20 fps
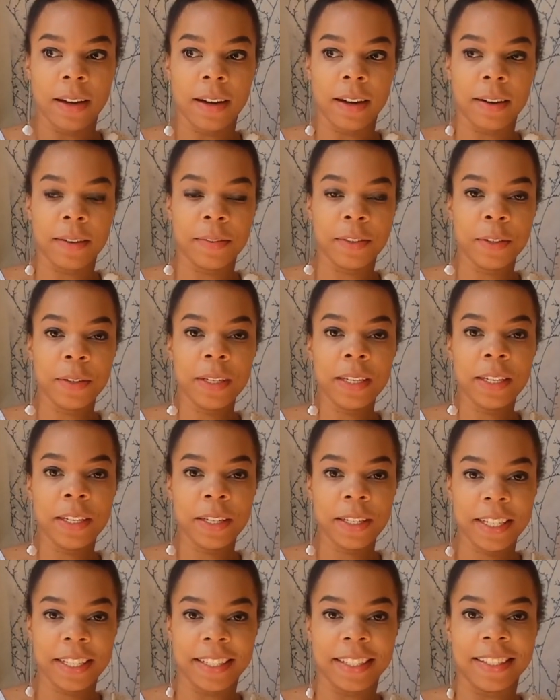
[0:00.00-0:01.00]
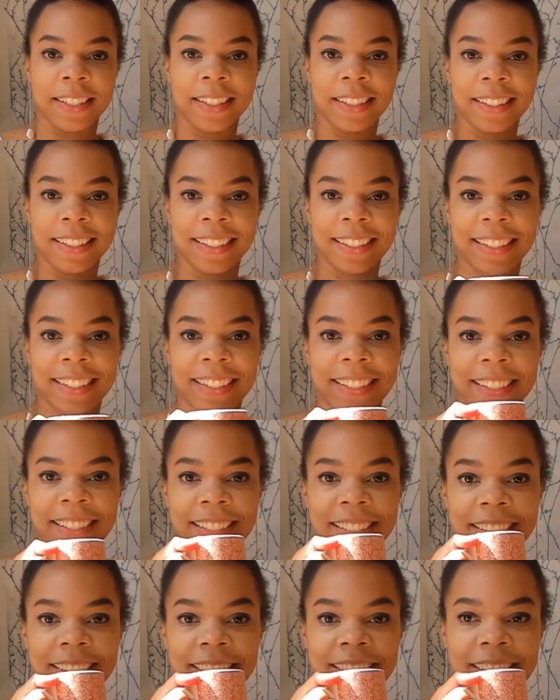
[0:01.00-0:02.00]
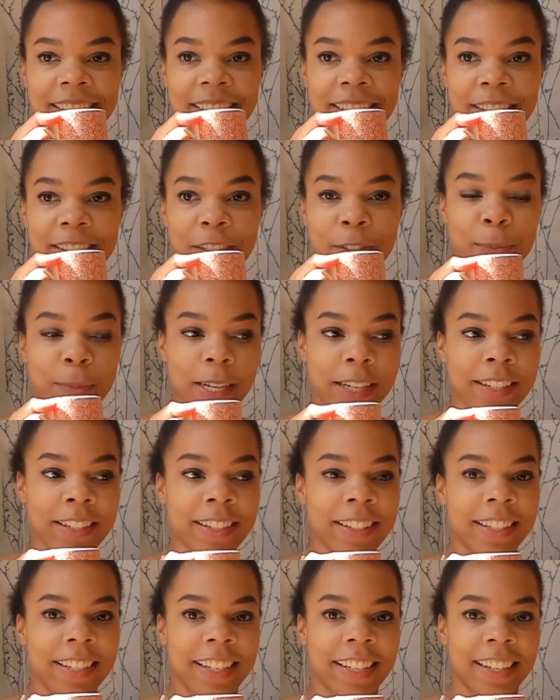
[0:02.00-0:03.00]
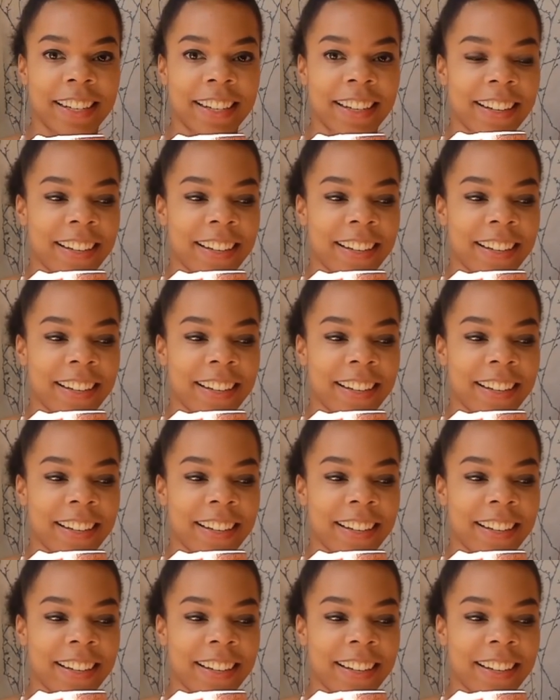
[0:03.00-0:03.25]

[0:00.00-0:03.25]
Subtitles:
I'm doing good. Surprisingly.